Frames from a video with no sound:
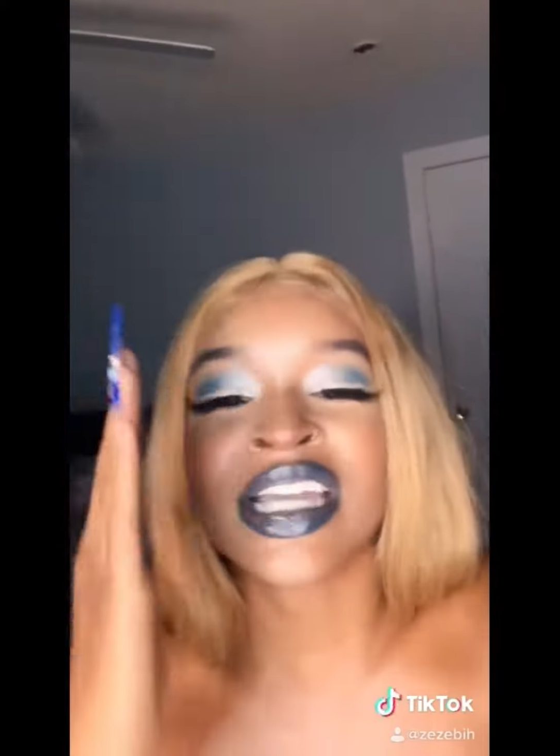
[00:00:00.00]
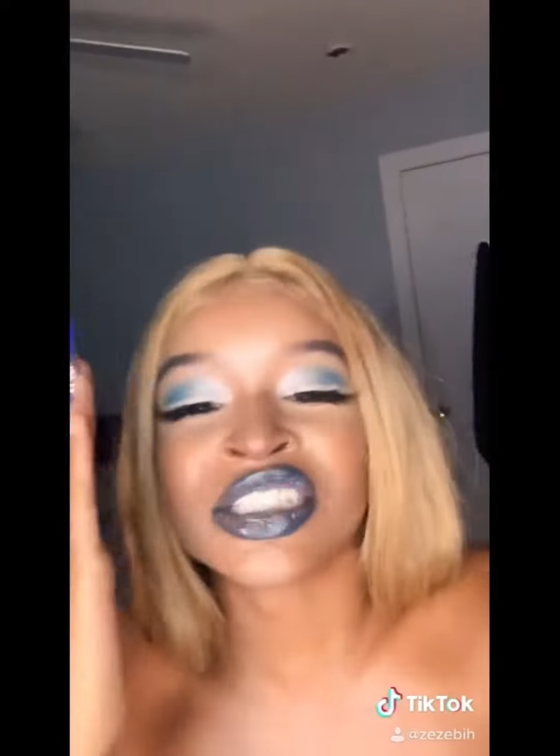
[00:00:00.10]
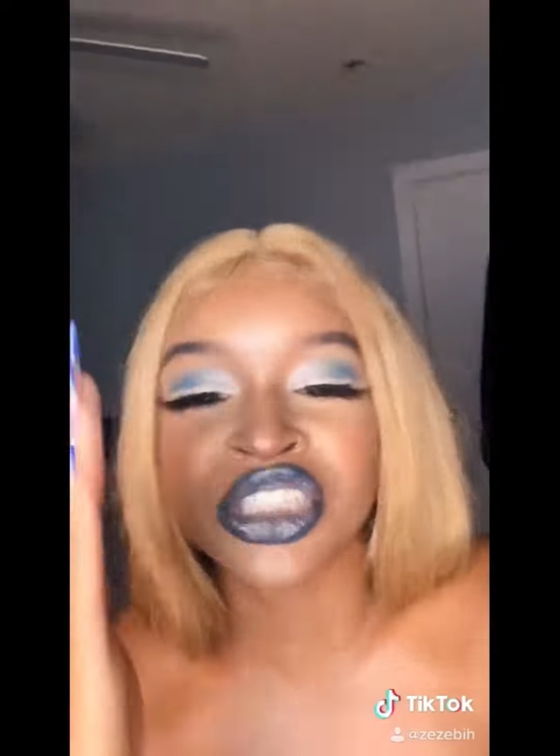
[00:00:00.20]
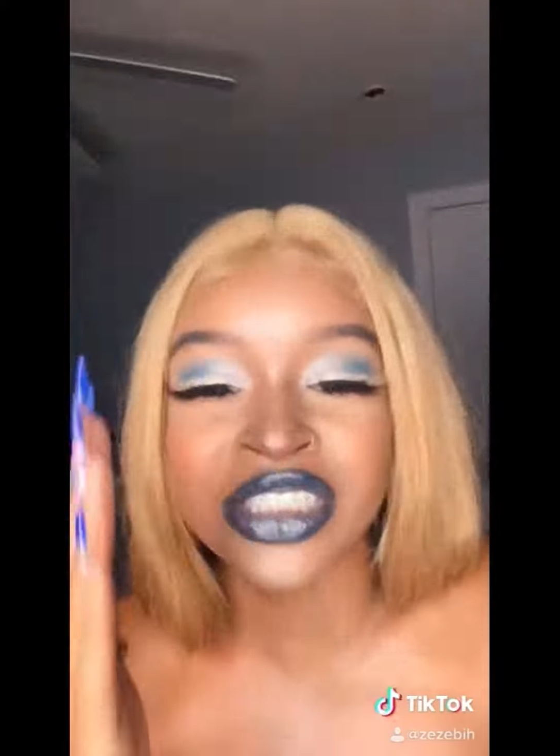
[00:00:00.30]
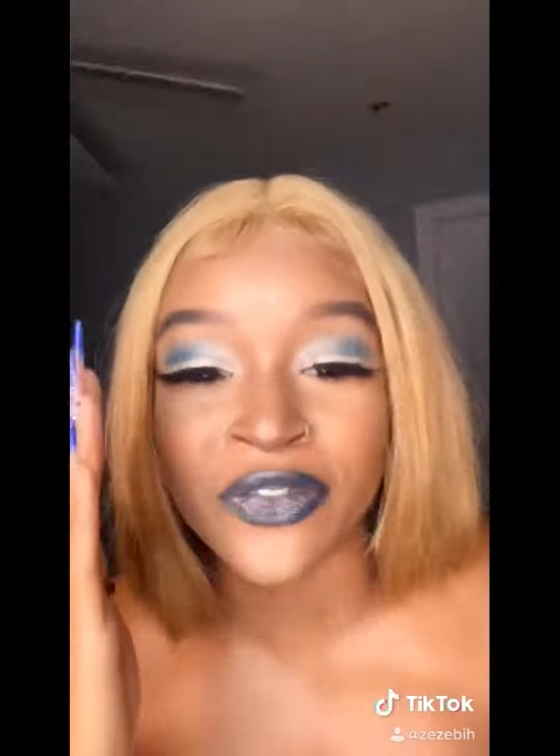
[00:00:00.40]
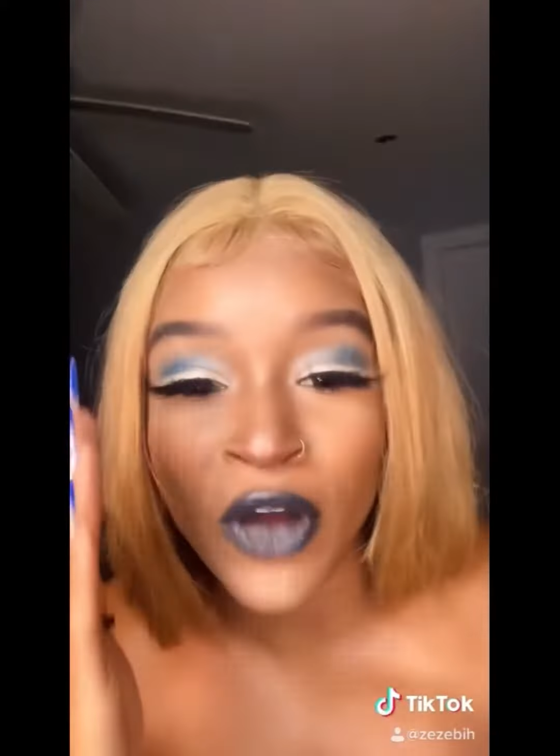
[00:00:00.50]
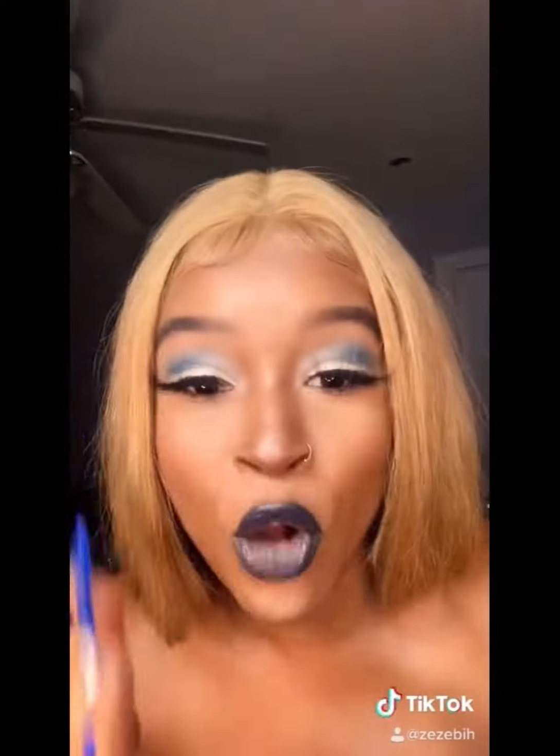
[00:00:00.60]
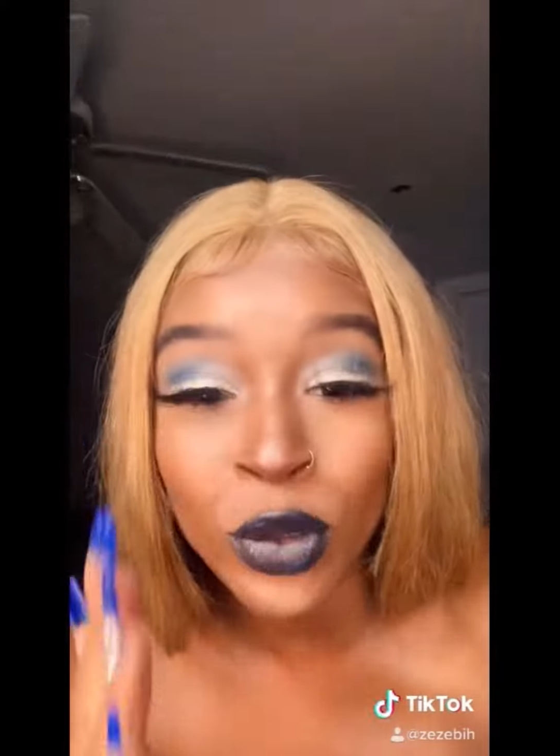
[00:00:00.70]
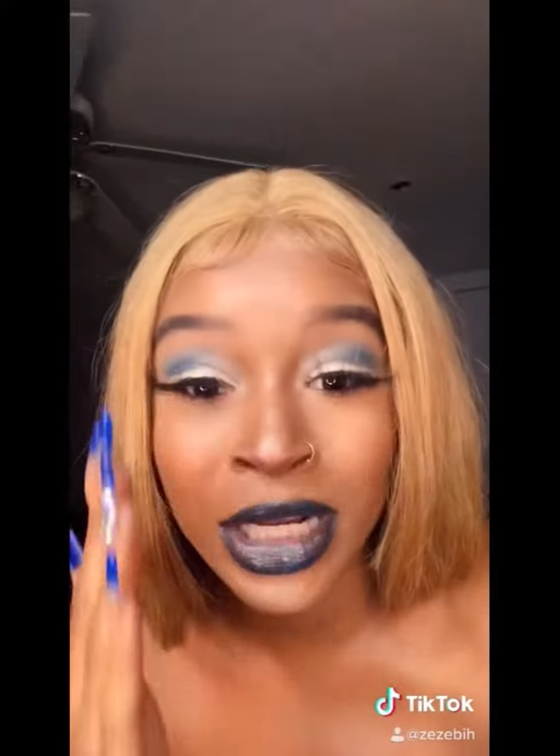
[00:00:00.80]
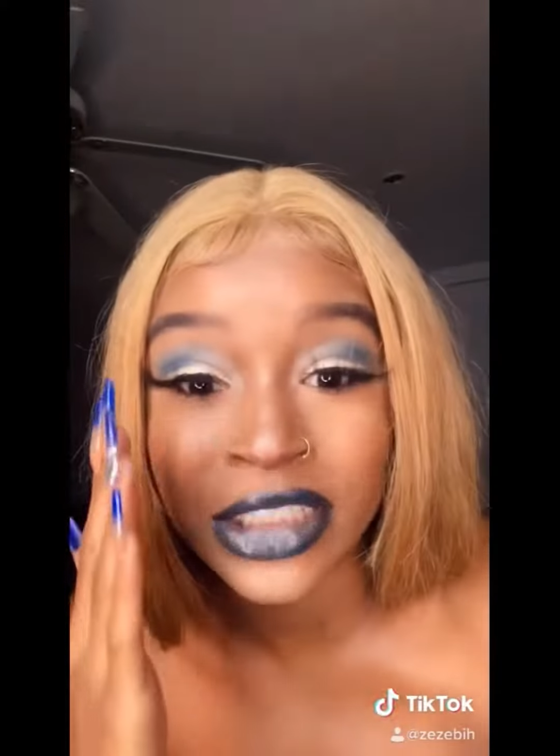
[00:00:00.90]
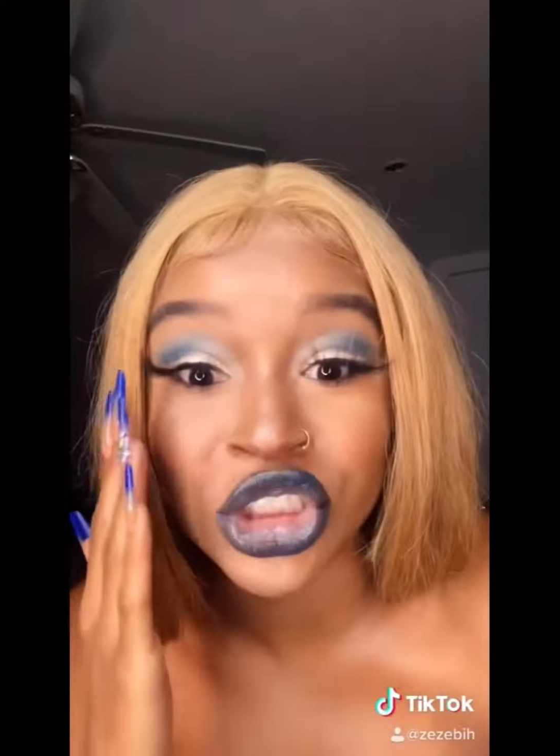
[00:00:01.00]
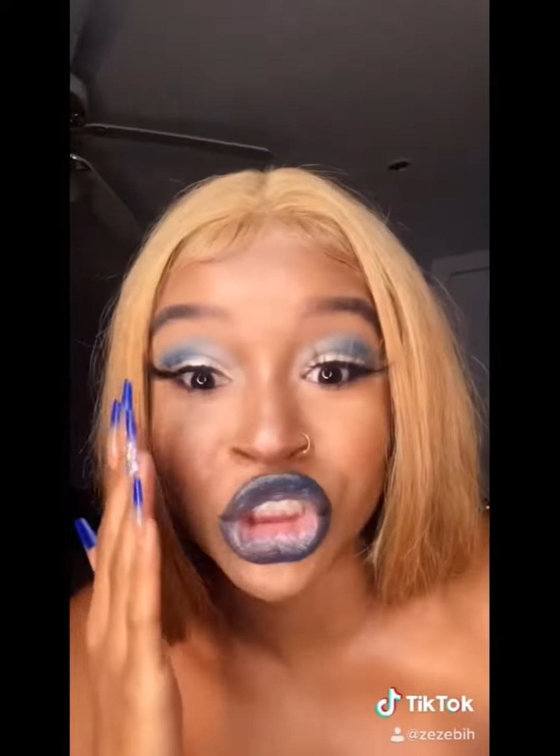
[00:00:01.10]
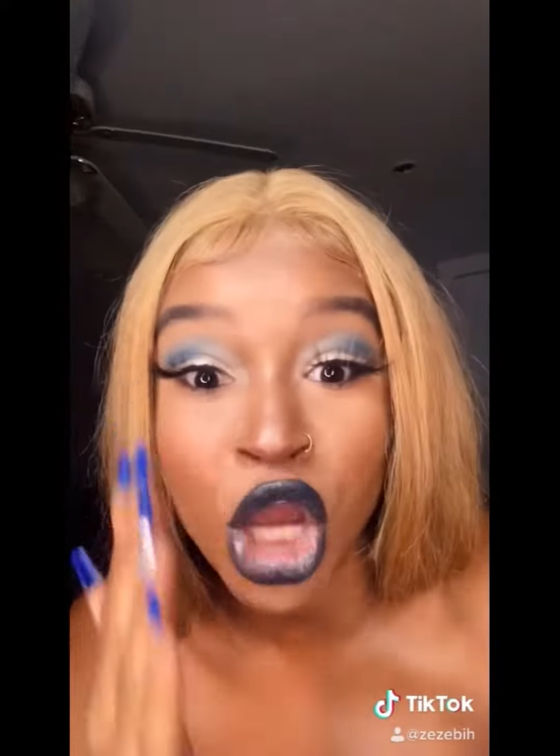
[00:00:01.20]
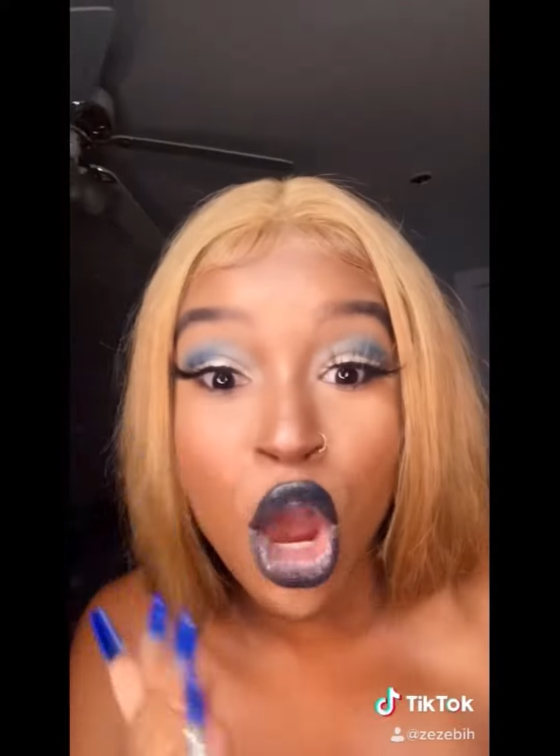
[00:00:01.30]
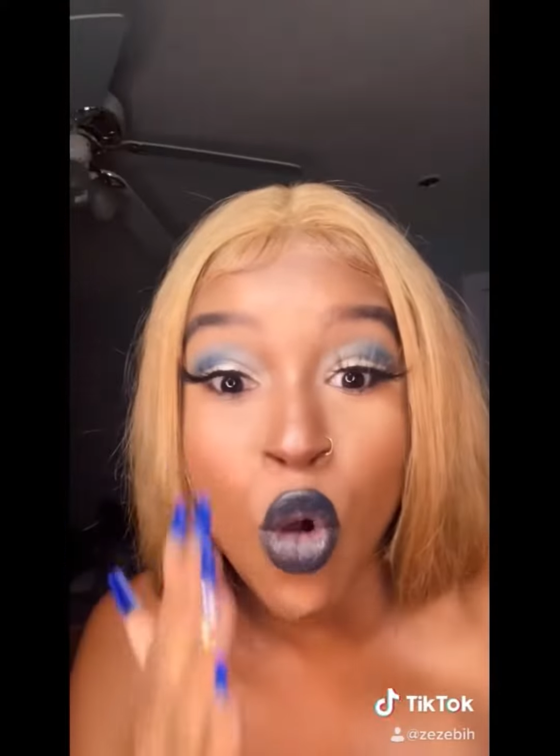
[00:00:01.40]
just voted
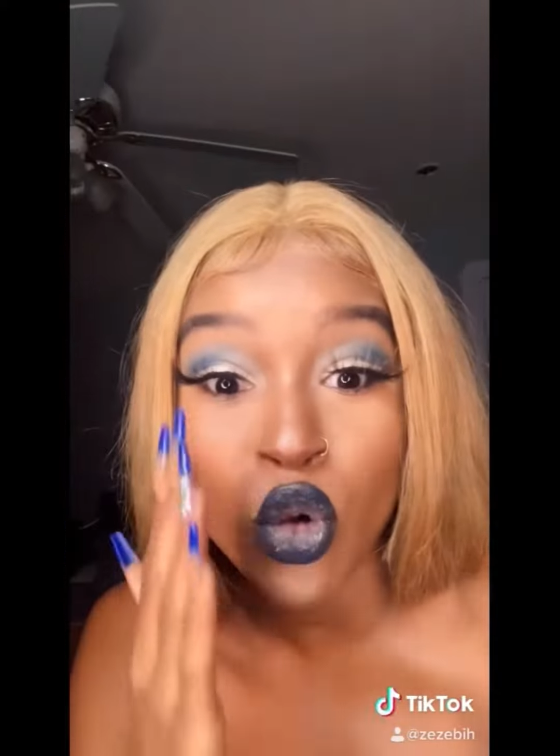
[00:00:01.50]
Joe